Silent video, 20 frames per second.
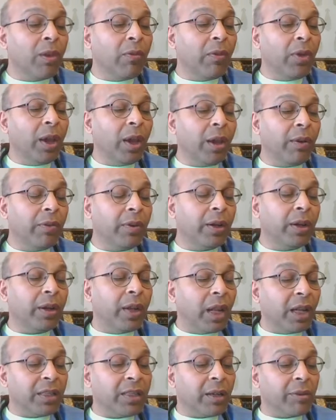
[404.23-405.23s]
We have
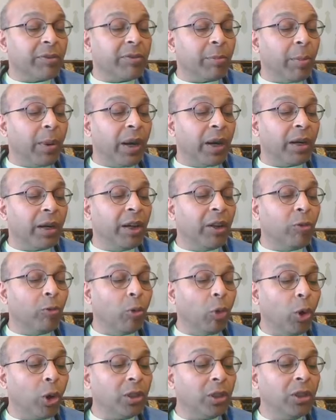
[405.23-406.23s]
lots of sparkling
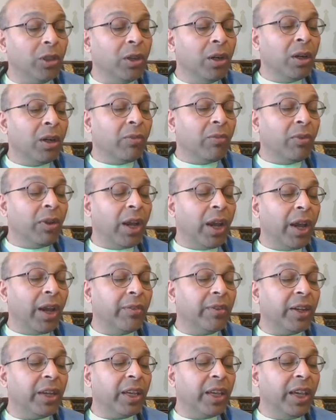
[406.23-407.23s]
water. We
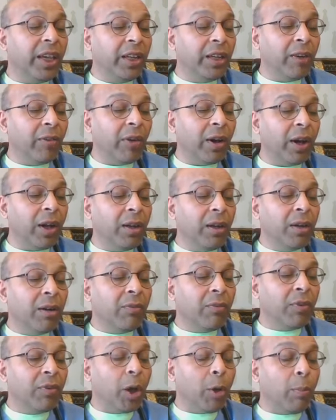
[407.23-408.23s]
have a quinoa,
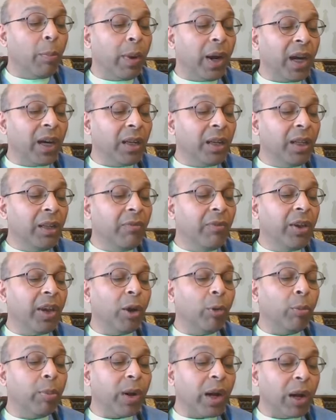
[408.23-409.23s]
we have barley, we
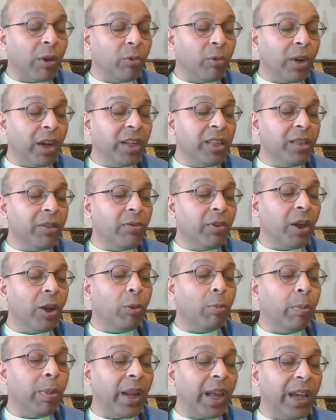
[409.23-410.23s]
have brown rice, we
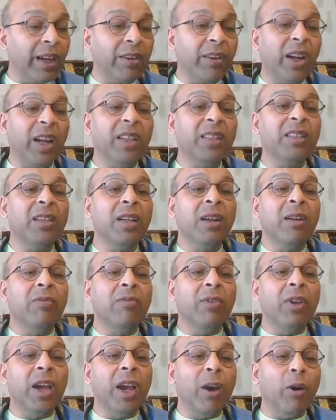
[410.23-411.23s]
have black rice,
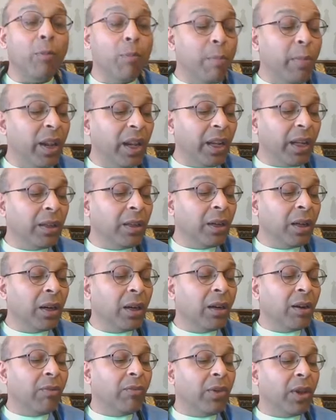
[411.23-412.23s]
we have millet,
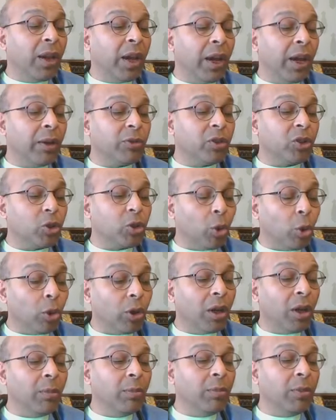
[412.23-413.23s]
we have
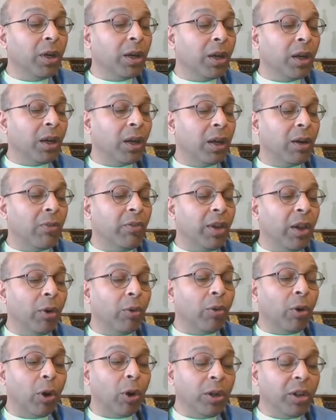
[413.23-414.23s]
sorghum. We
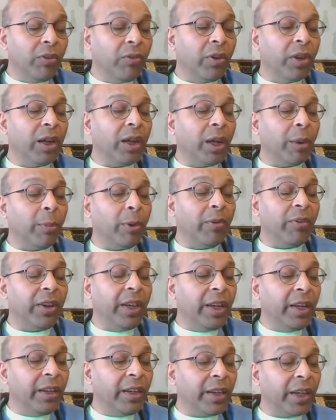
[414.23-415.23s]
have all different types of
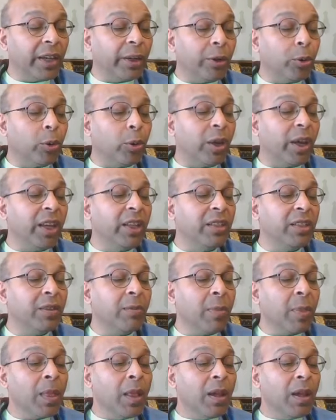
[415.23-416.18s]
intact grains.